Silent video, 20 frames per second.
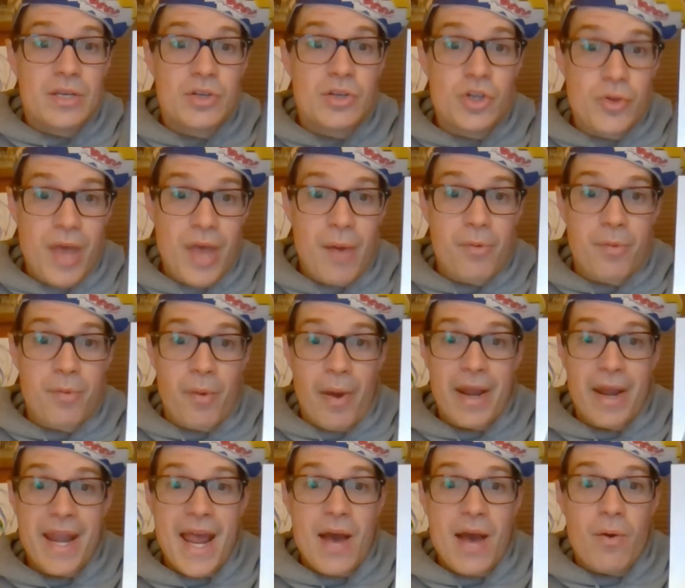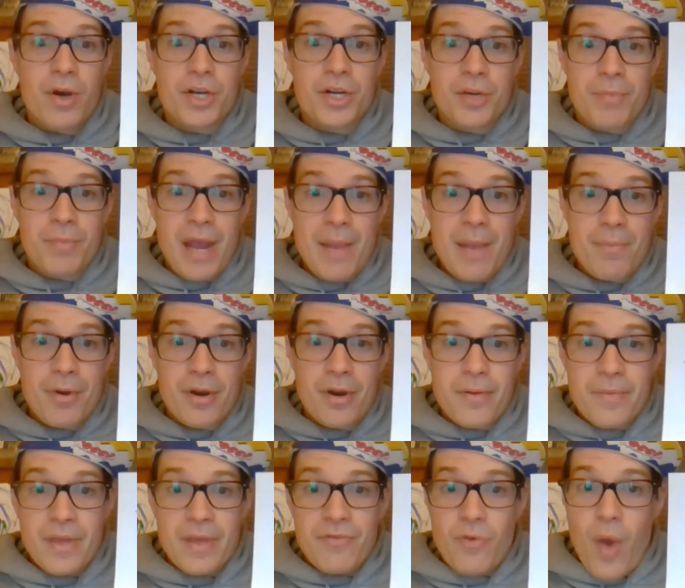do that with me right now on your paper
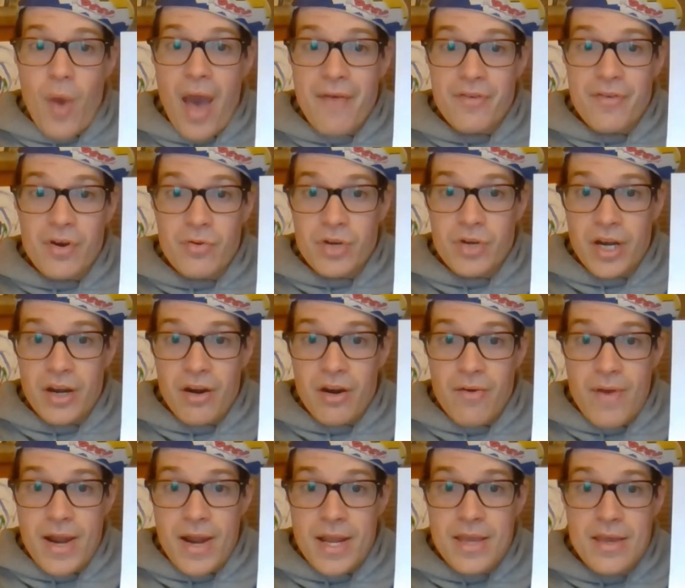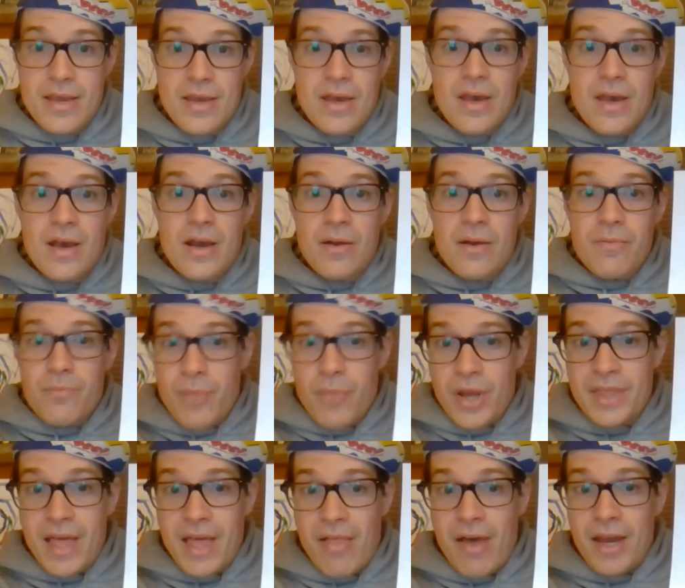if you haven't done it already.
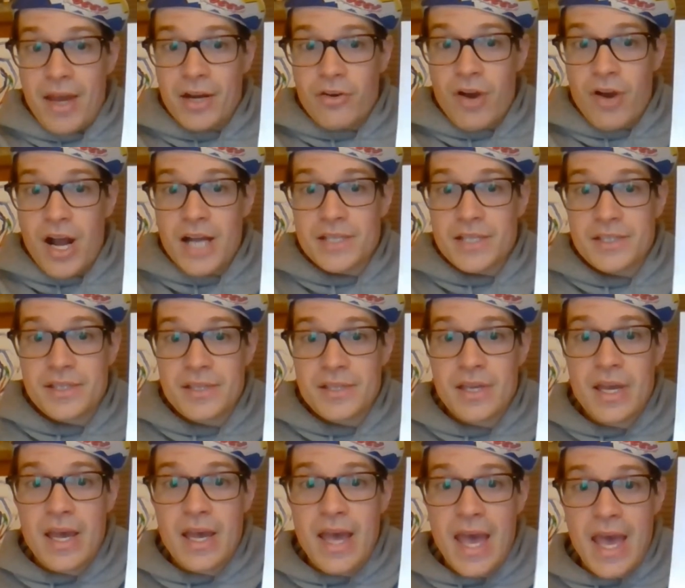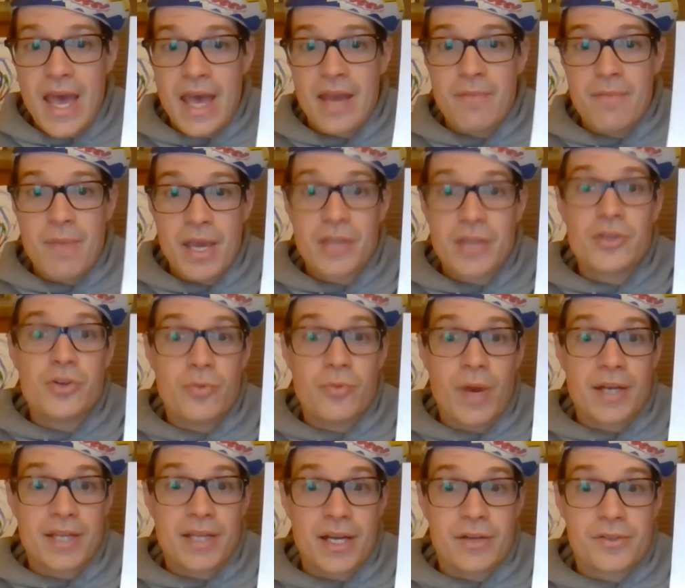Break that line across and make 2
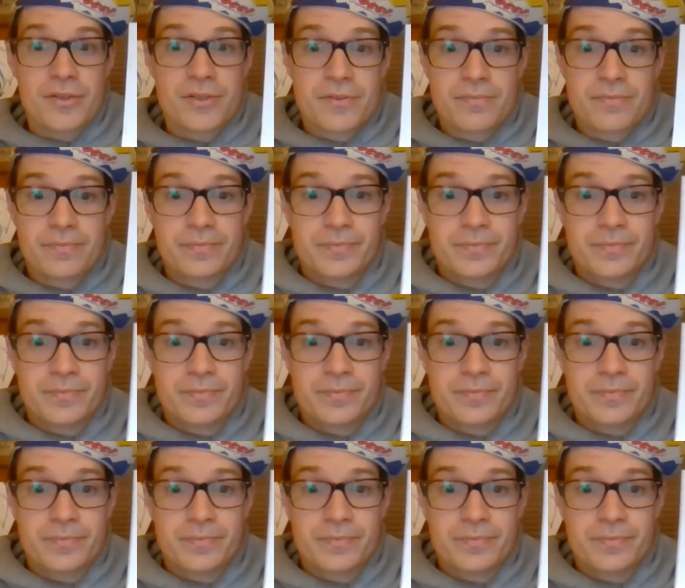rectangles.